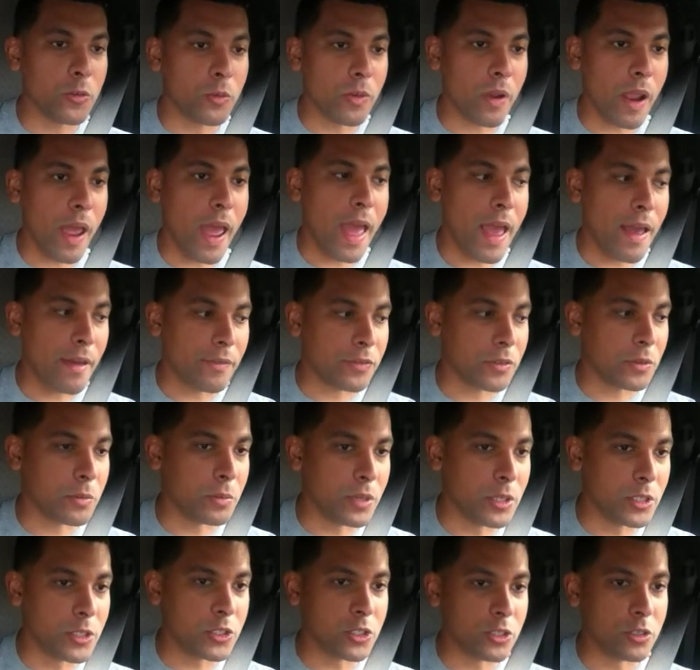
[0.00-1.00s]
you would have
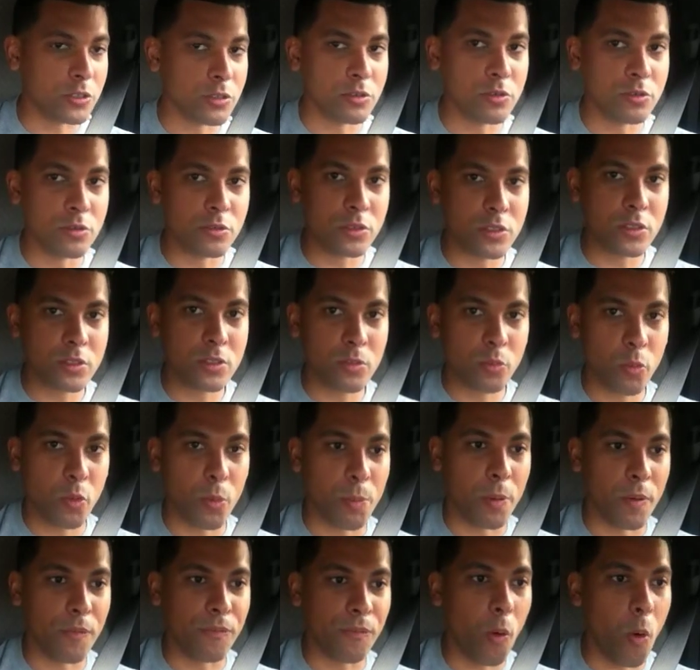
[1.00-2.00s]
some issues
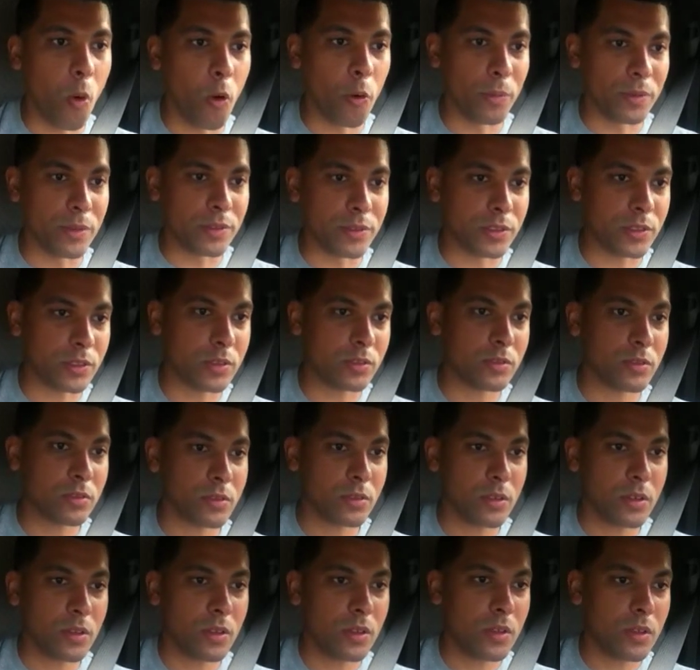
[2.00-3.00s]
with performance.
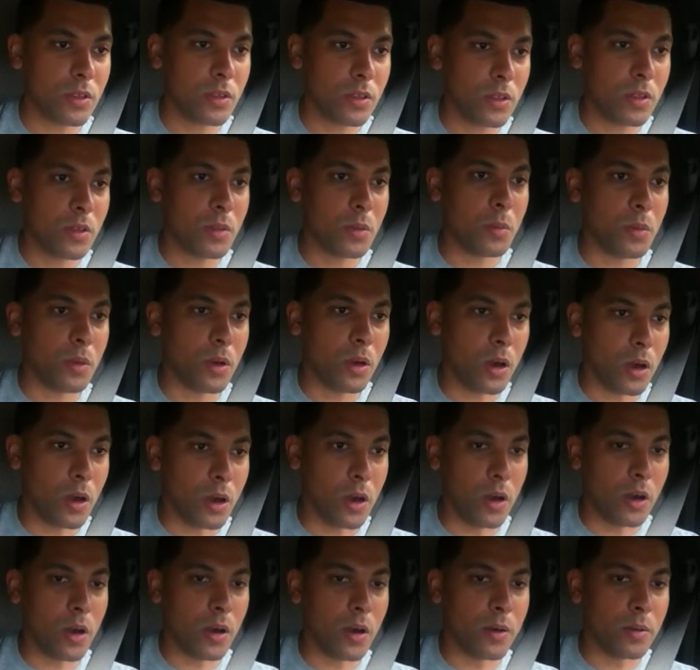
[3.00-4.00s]

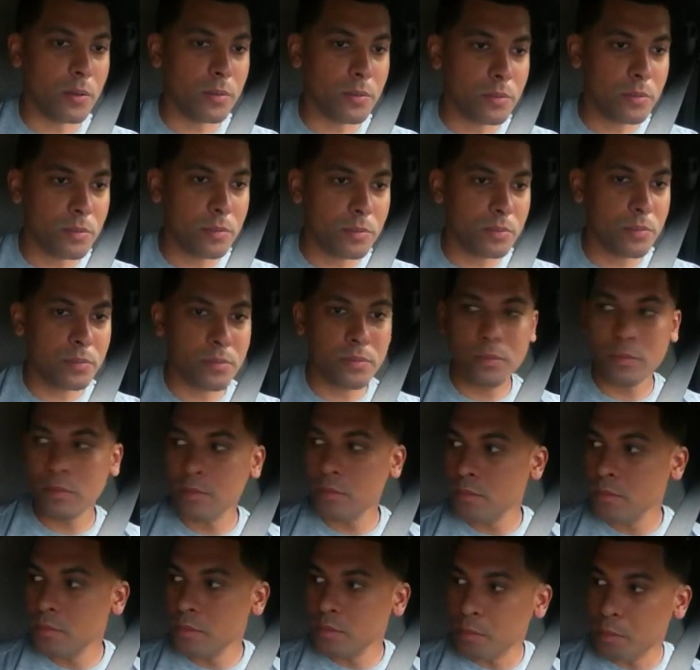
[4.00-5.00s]
Uh,
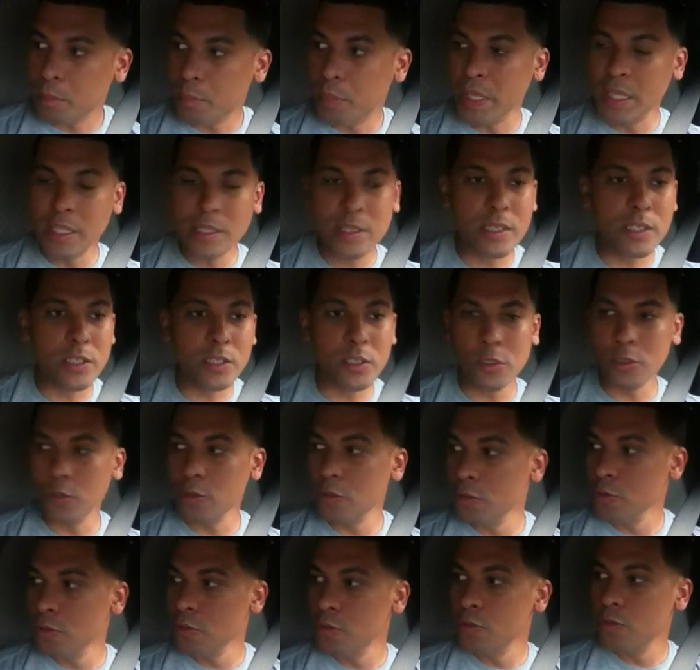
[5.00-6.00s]

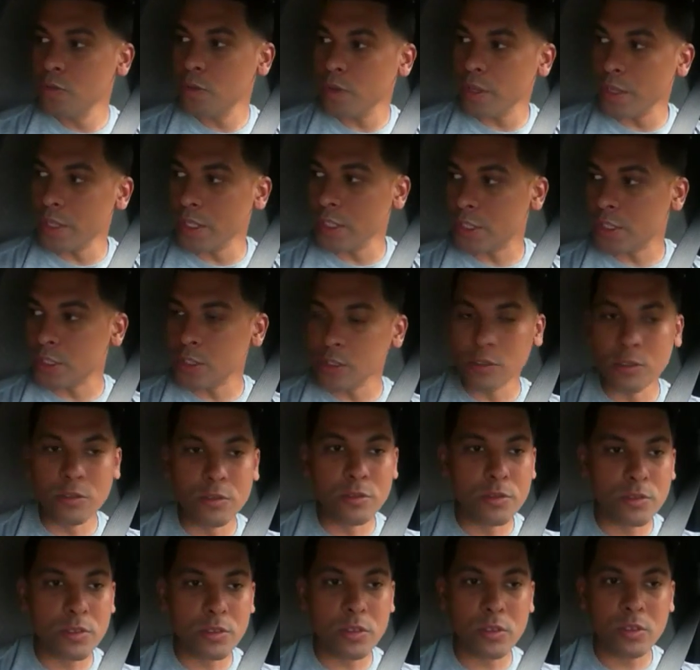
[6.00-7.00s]
BTU
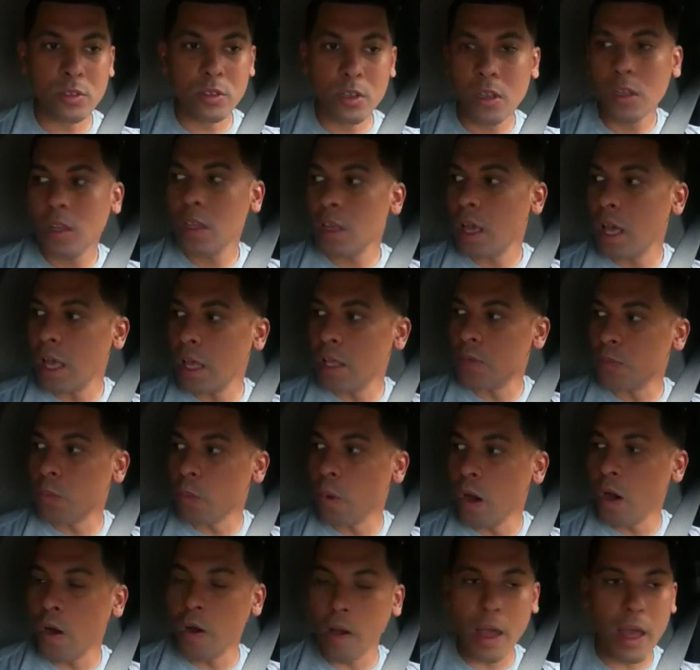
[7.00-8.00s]
issues, as
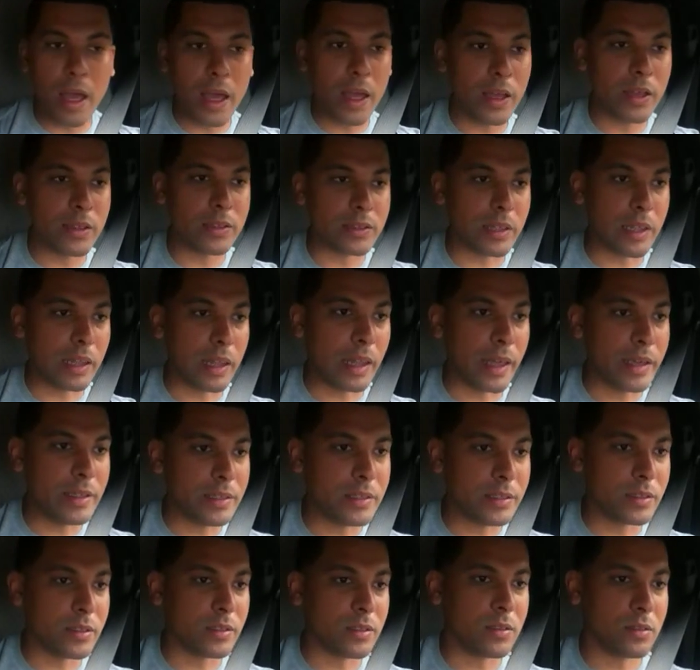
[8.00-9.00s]
well as
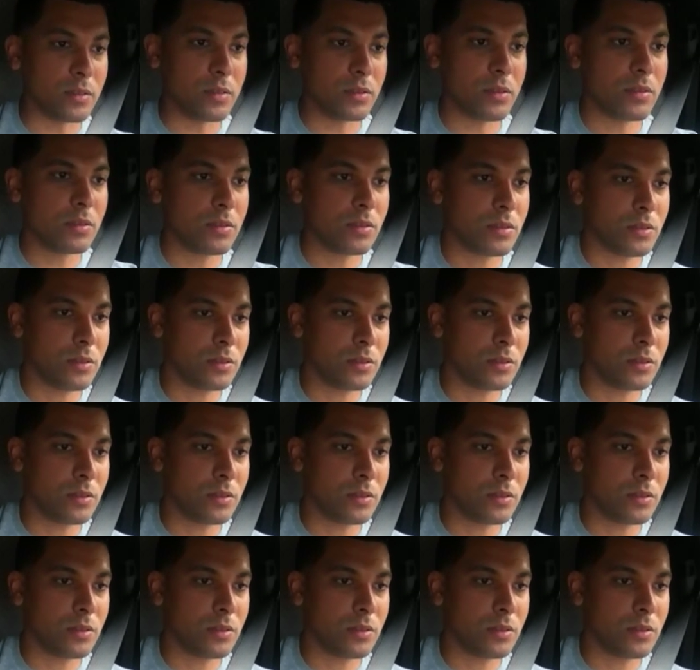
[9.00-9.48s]
latent